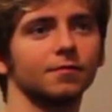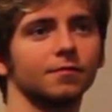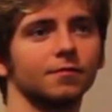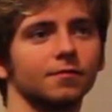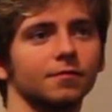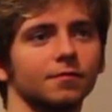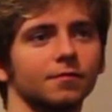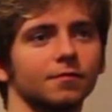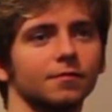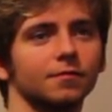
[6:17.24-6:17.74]

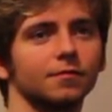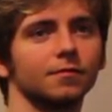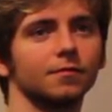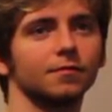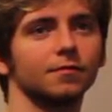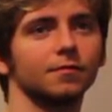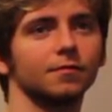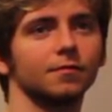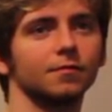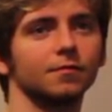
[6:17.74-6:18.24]

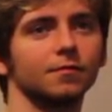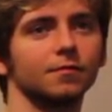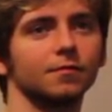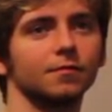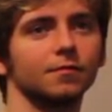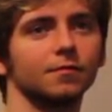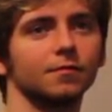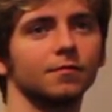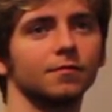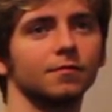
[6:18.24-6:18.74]

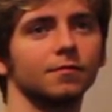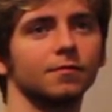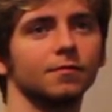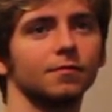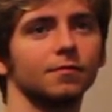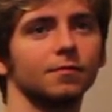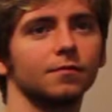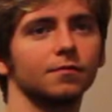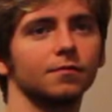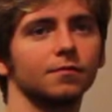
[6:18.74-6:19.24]

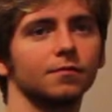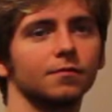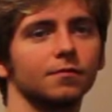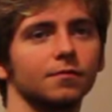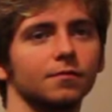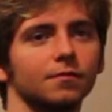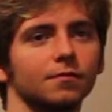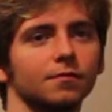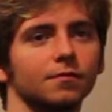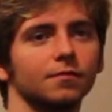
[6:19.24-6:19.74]

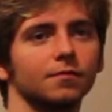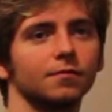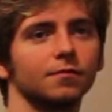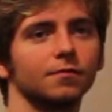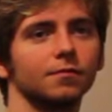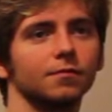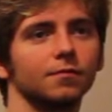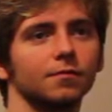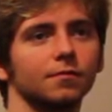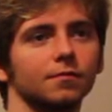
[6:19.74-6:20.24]

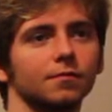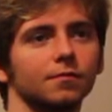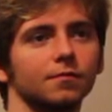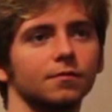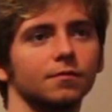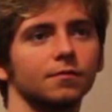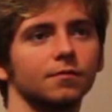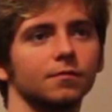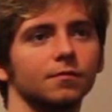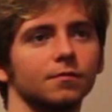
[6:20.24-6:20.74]

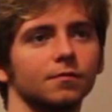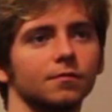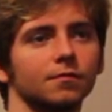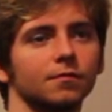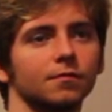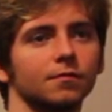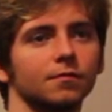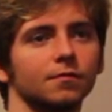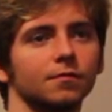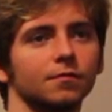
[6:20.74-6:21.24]

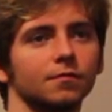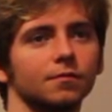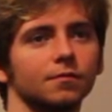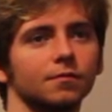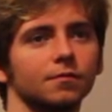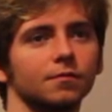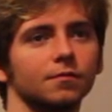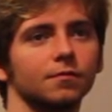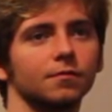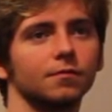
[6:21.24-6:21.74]

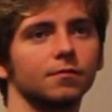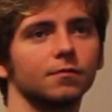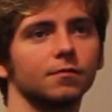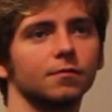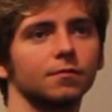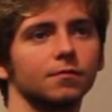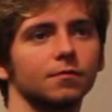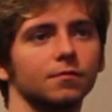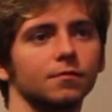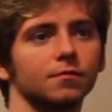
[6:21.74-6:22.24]

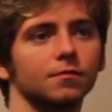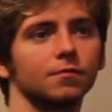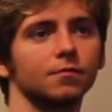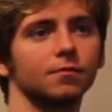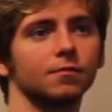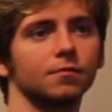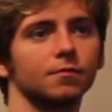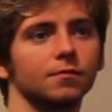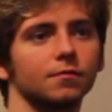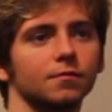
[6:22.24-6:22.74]

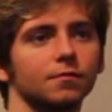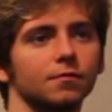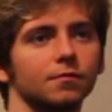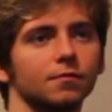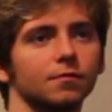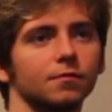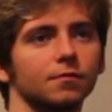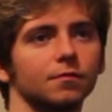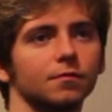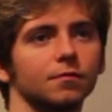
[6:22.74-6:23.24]

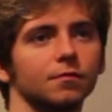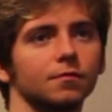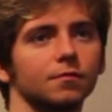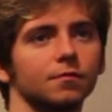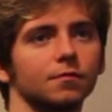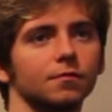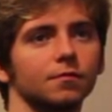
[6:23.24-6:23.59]
(not speaking)